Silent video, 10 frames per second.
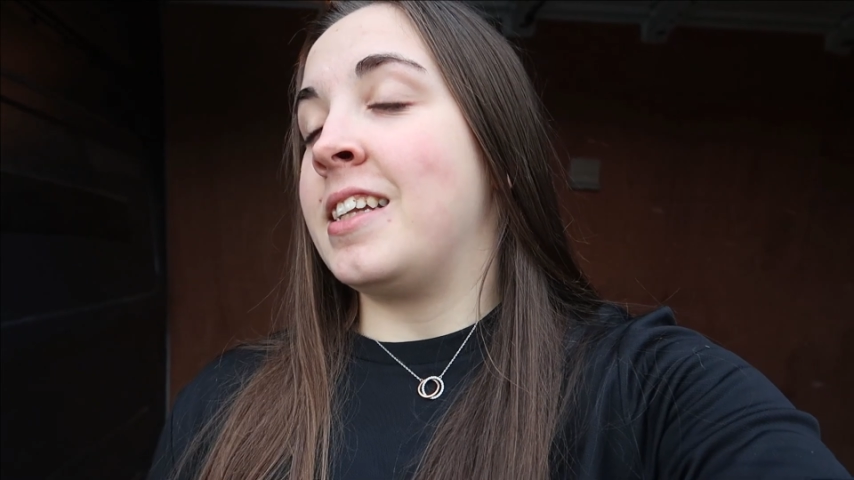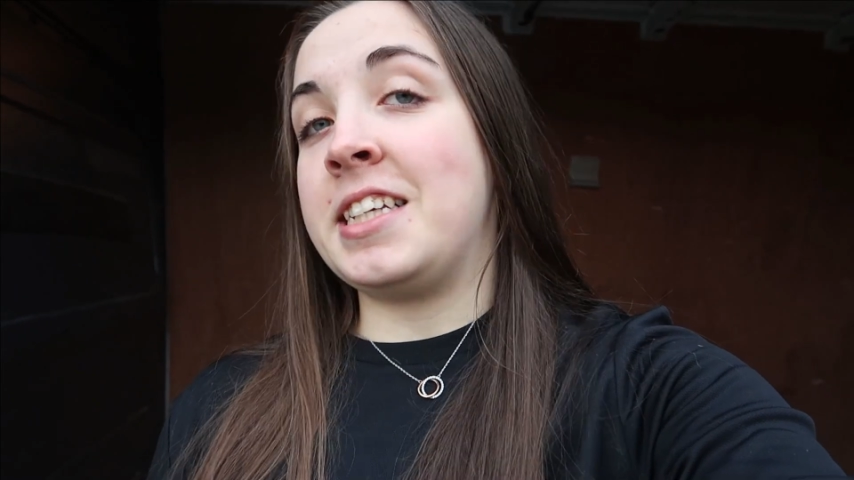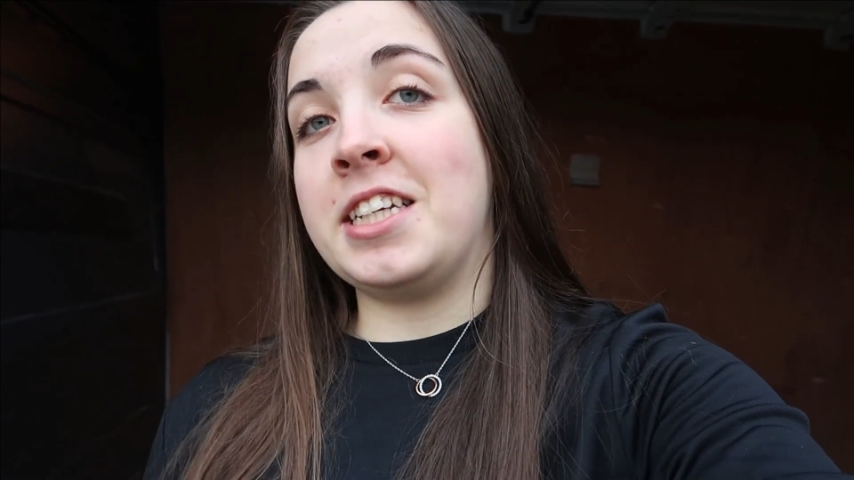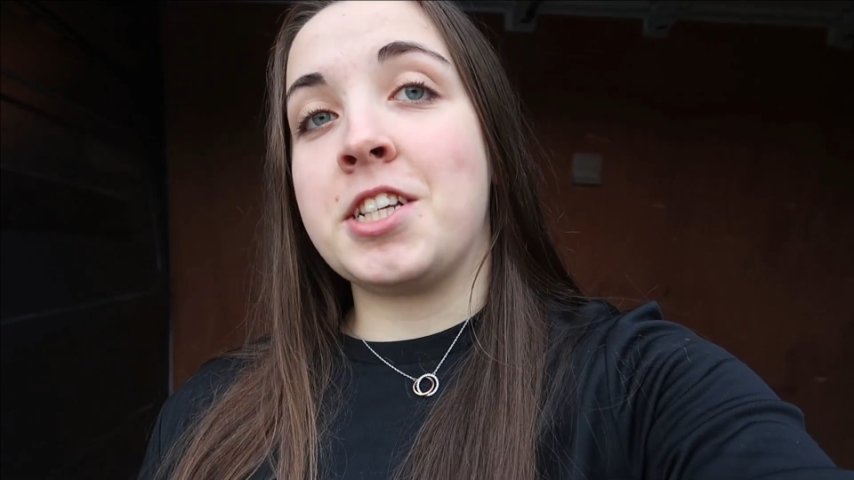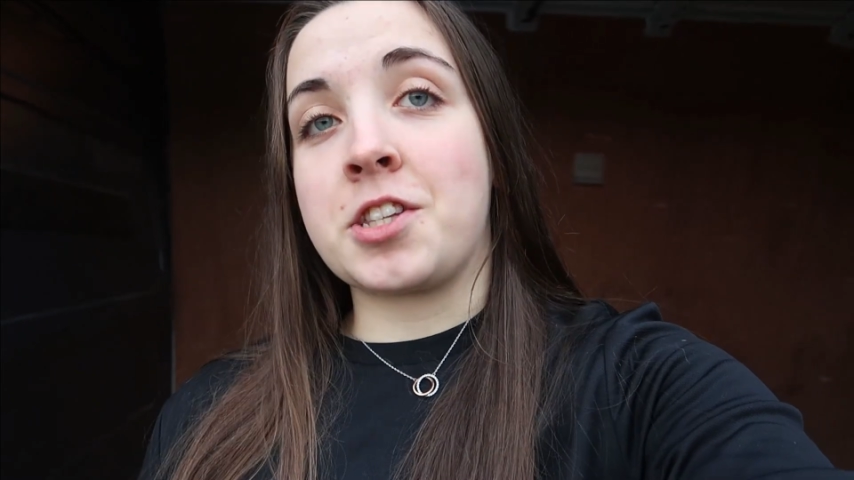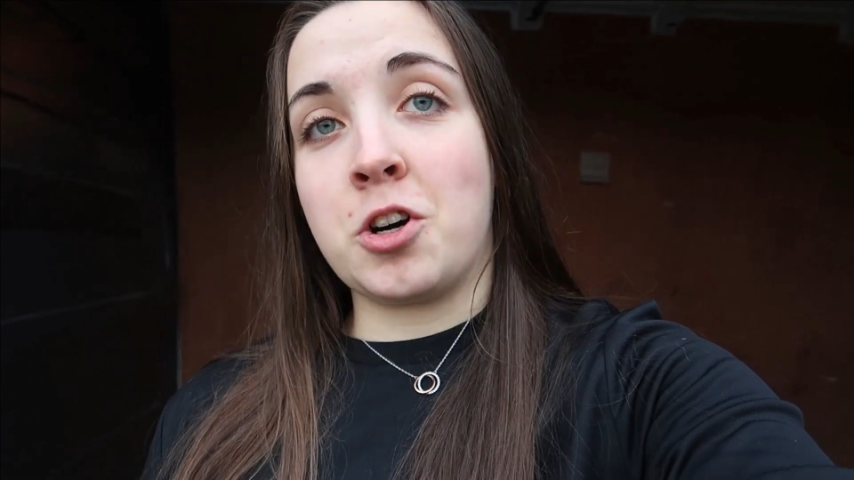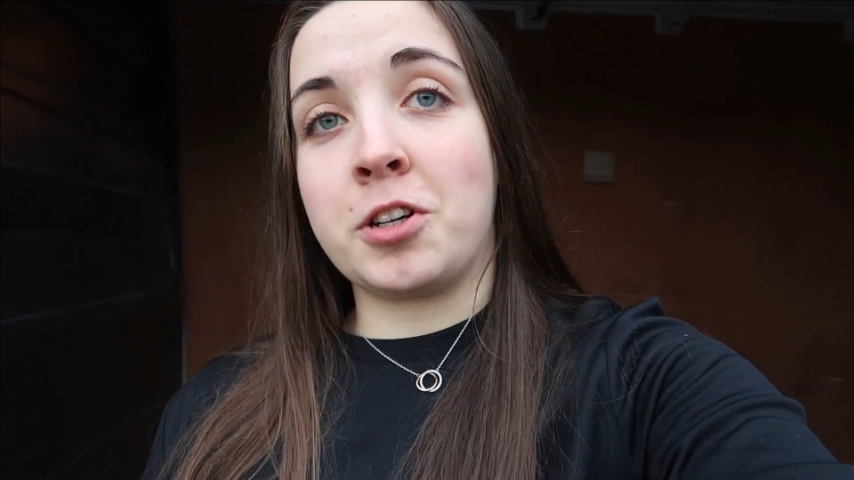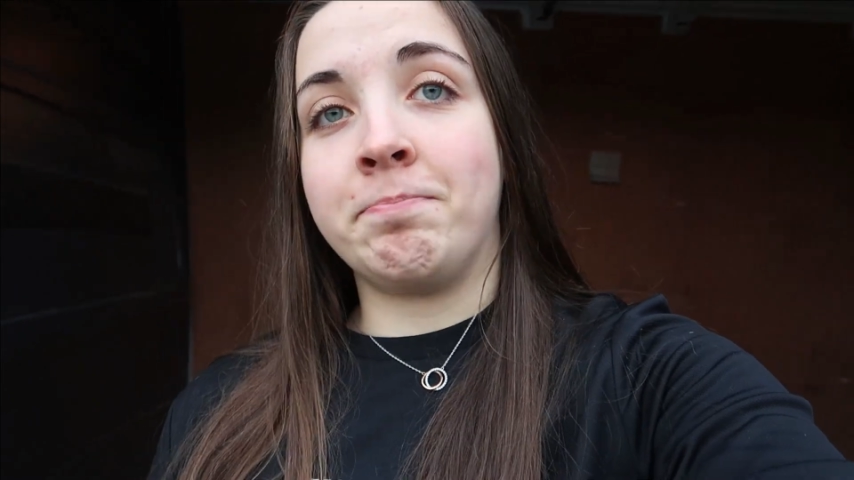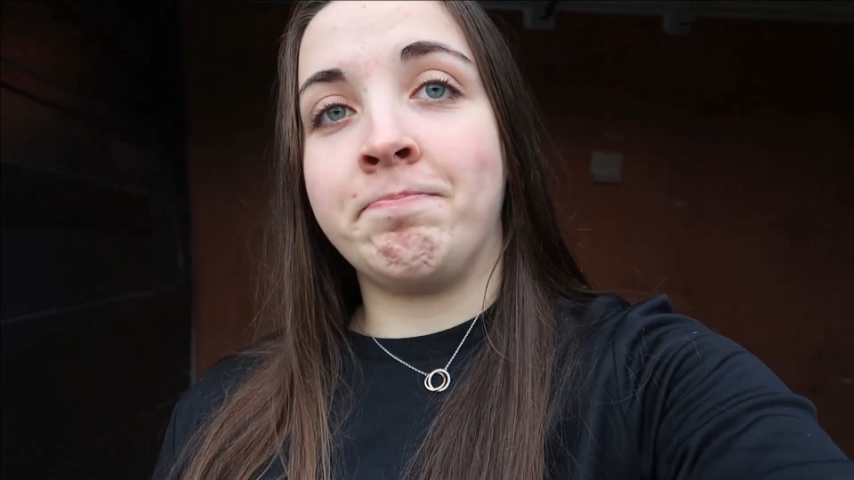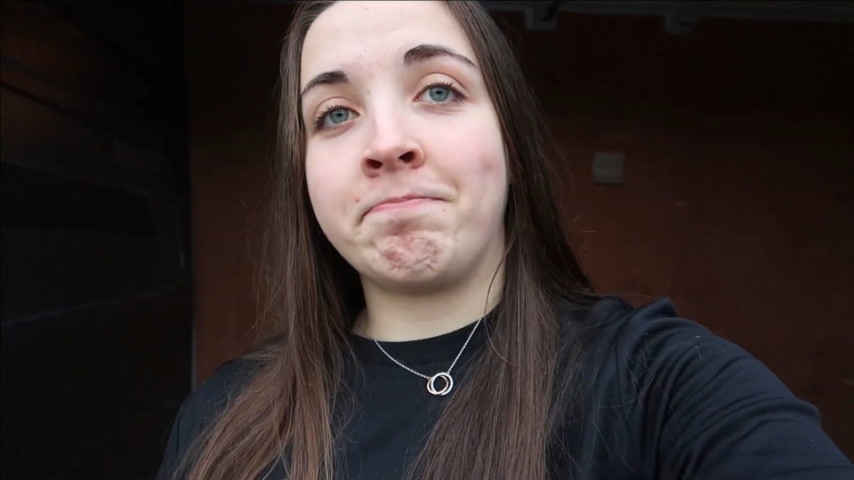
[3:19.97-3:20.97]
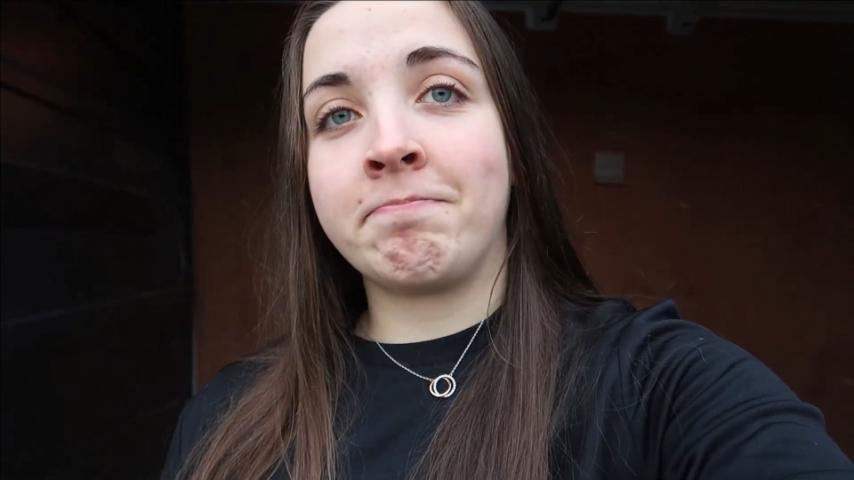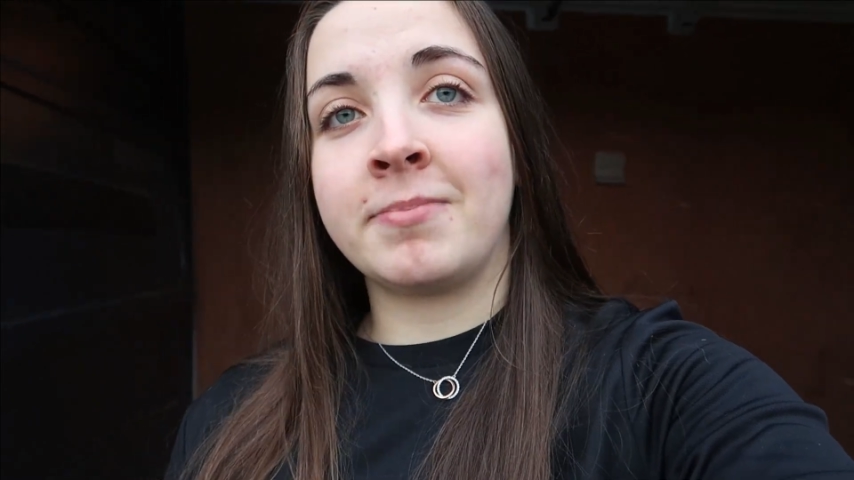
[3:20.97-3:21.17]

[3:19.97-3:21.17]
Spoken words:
Tina is gone.